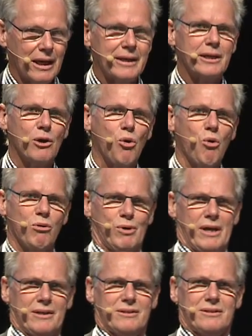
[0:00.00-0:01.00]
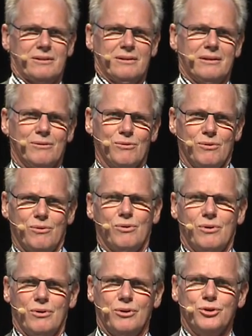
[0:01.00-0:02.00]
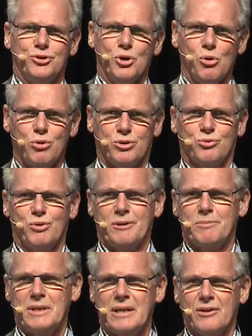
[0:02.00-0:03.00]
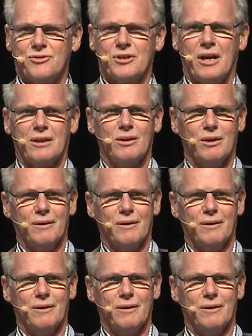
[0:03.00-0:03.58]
And he always joked with me and said,